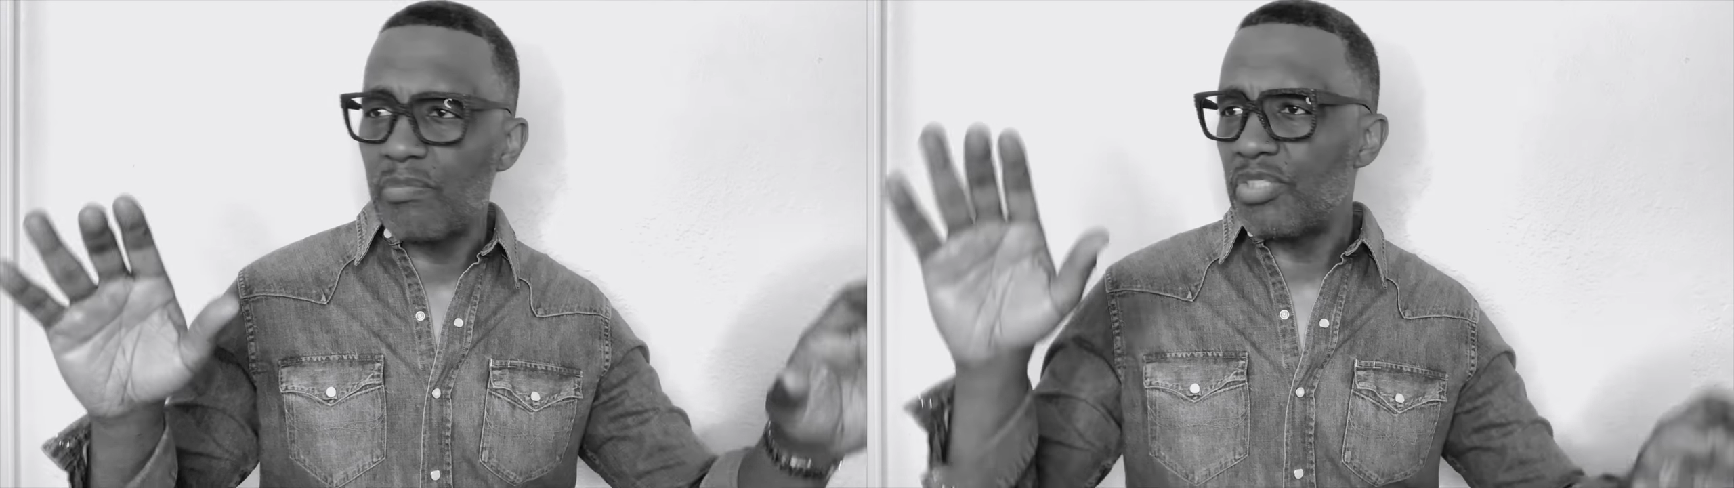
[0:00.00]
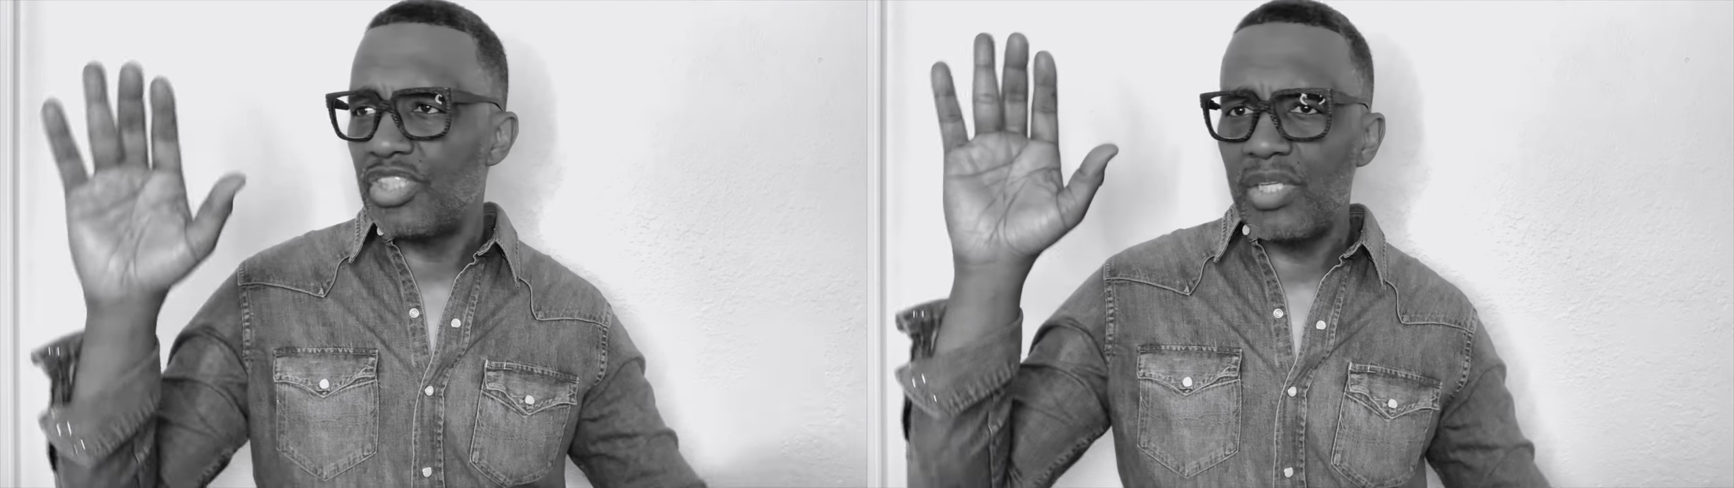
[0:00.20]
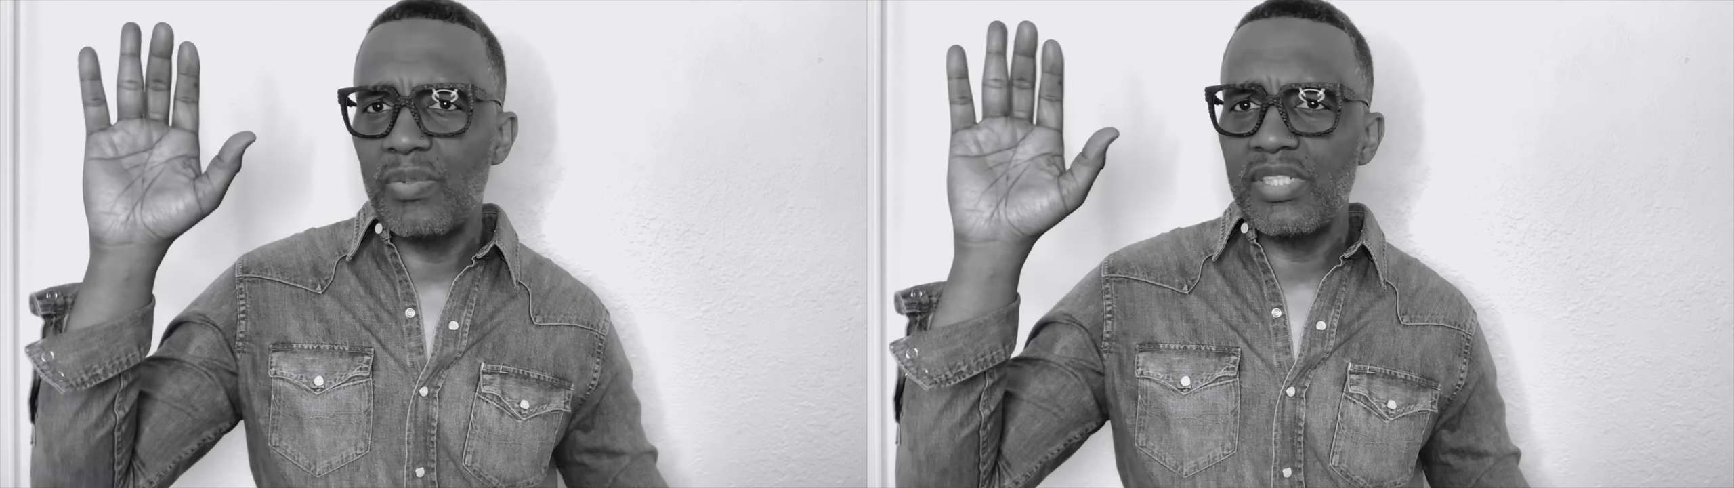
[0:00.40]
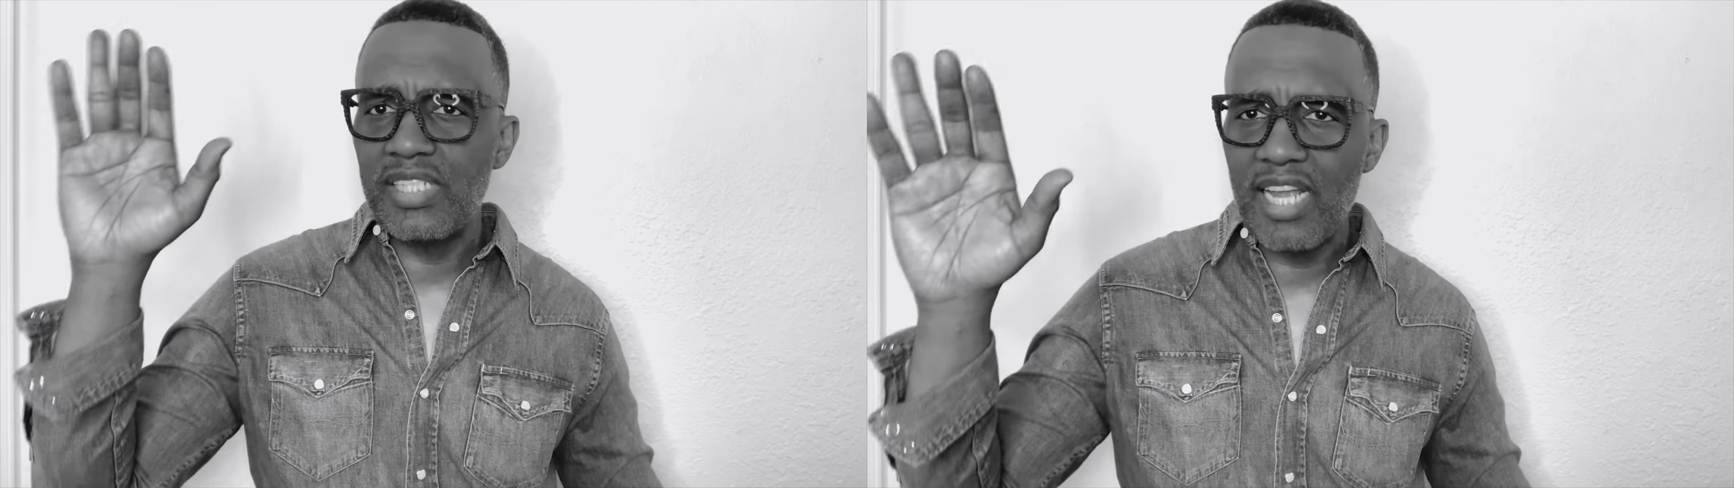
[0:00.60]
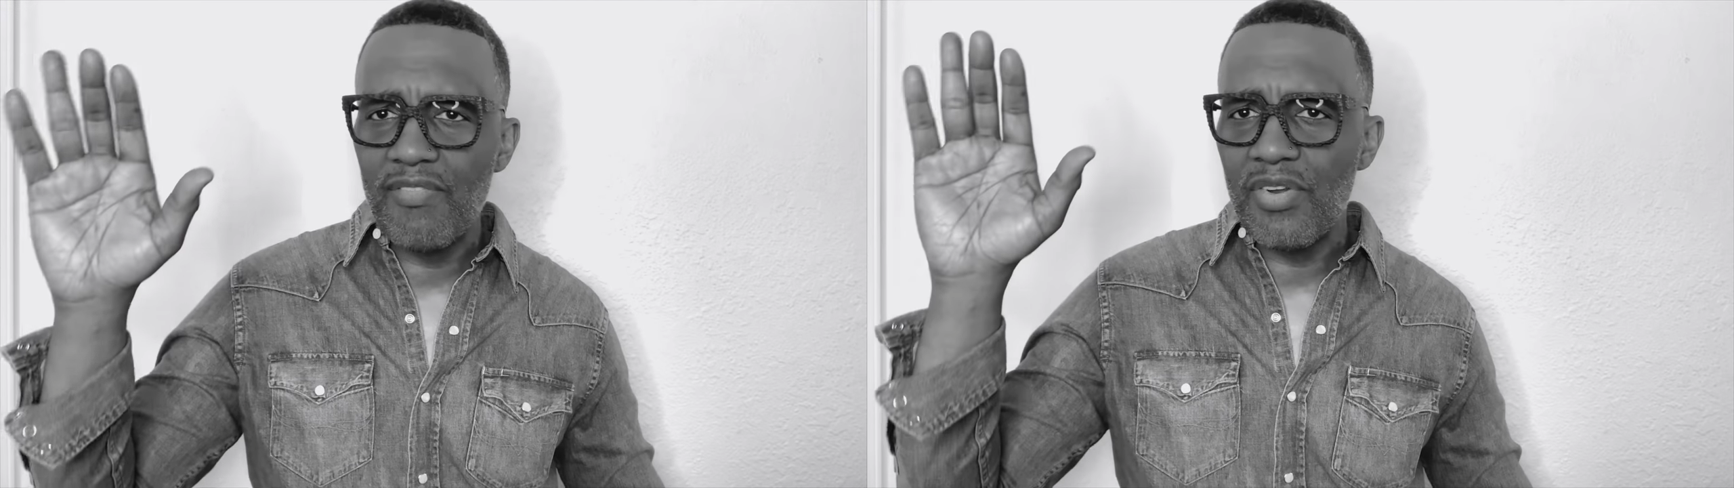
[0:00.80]
but she was
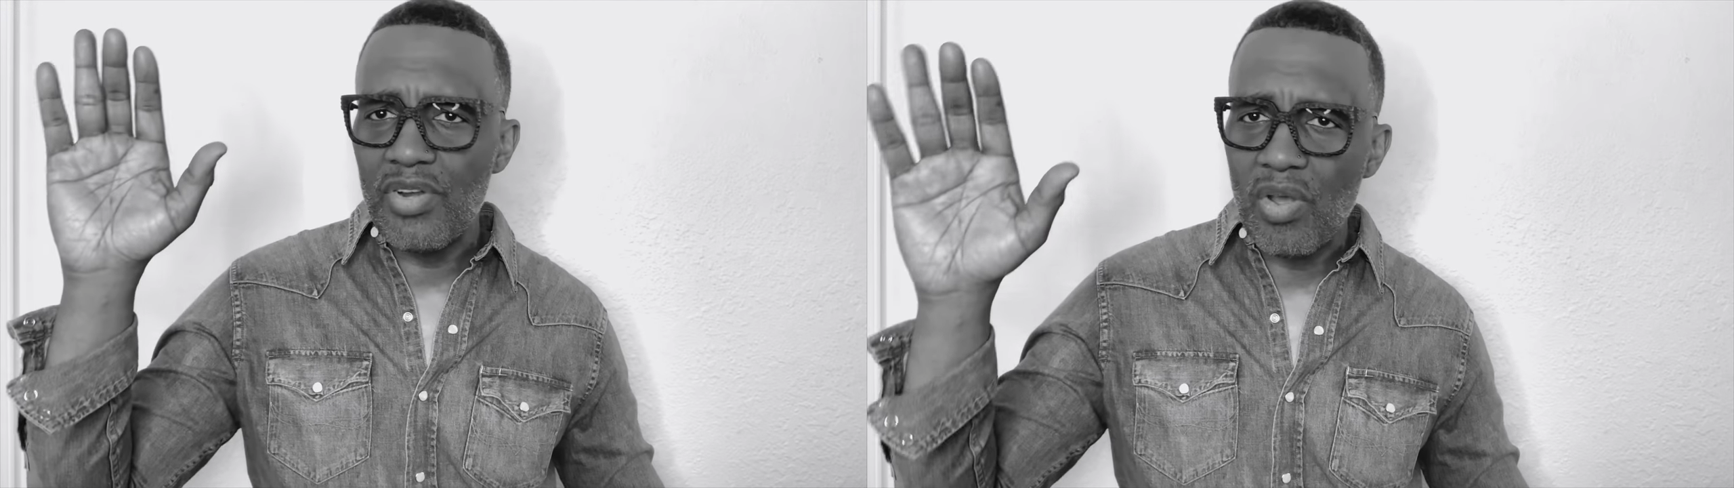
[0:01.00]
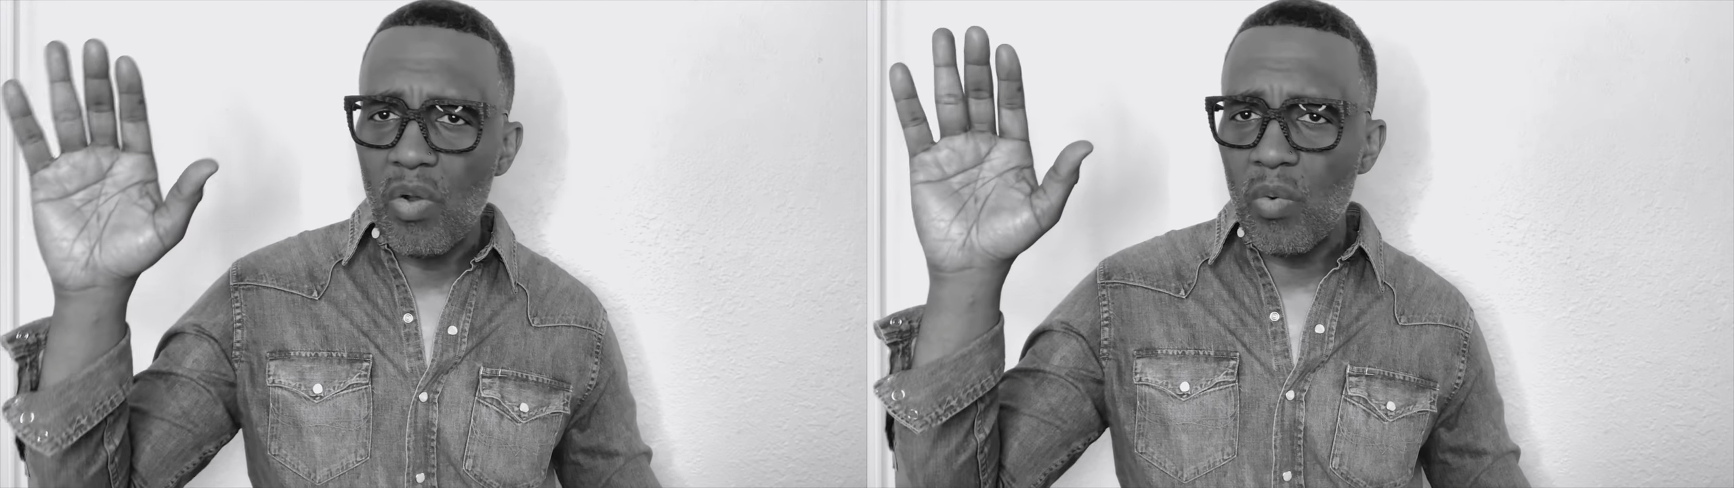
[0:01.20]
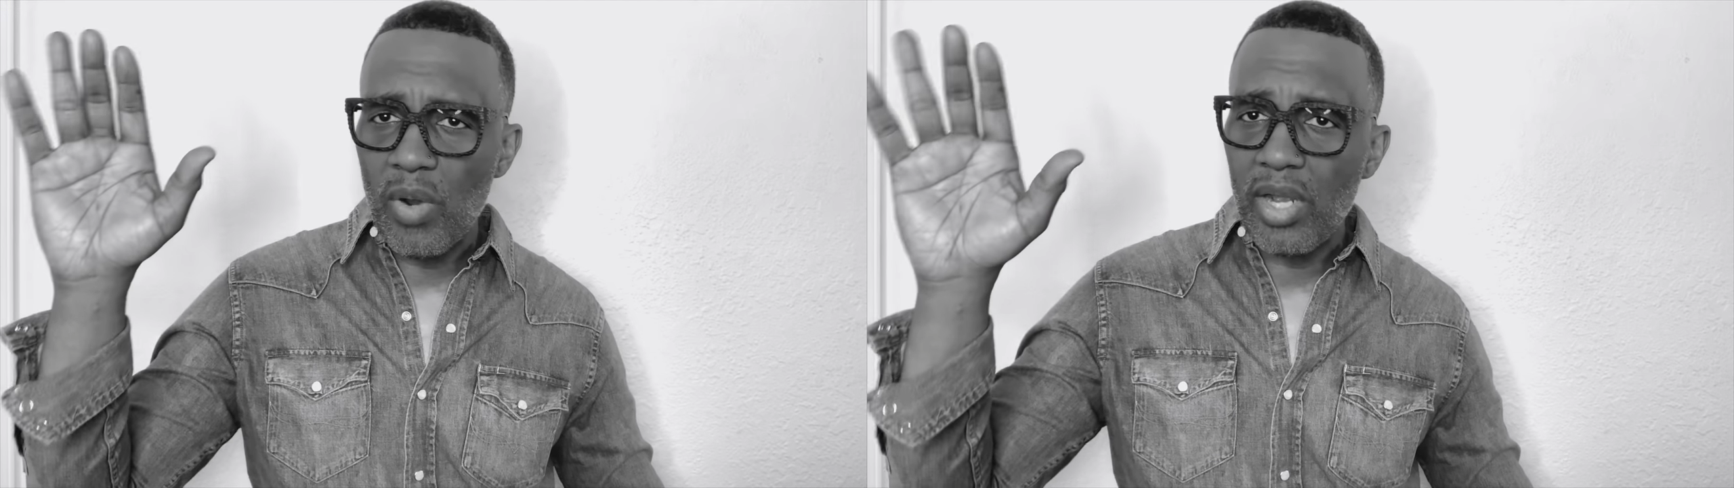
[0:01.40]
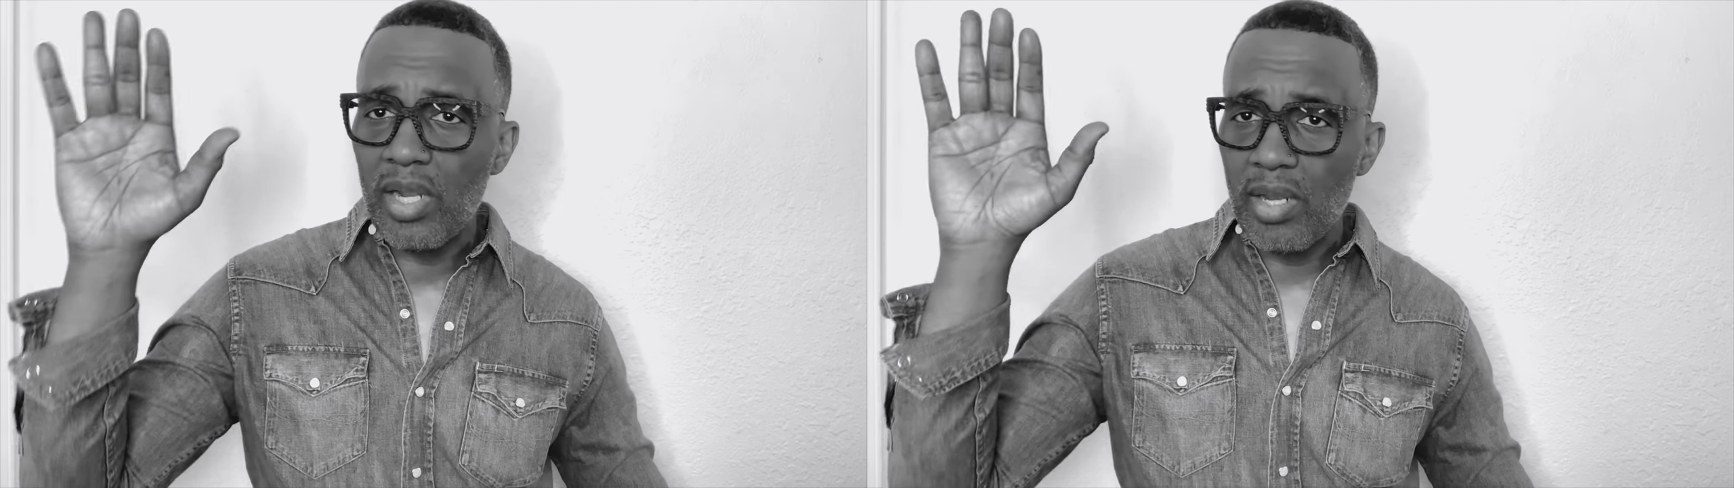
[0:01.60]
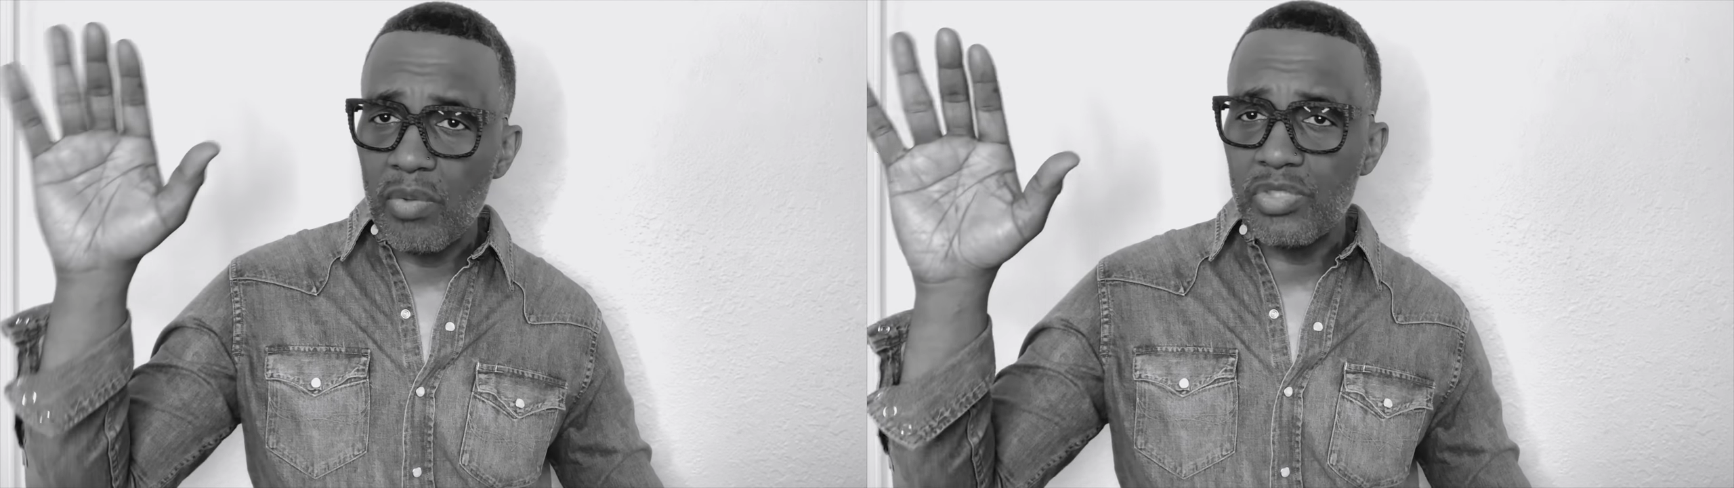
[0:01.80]
never nowhere
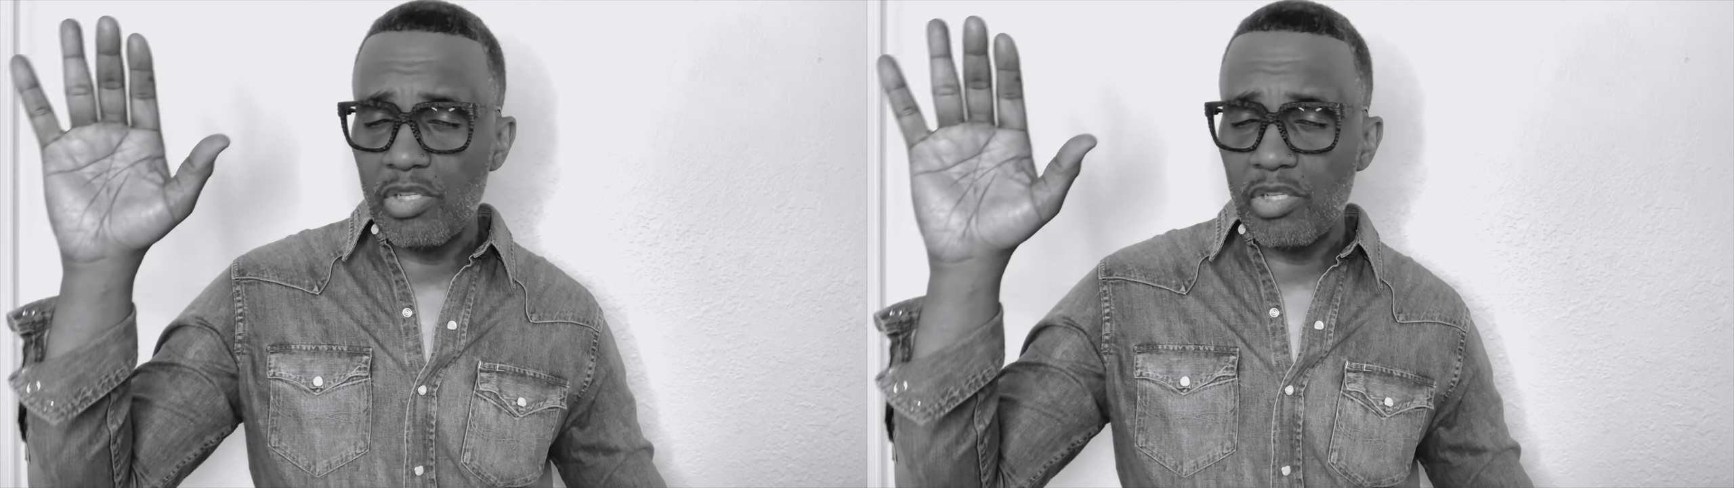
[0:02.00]
close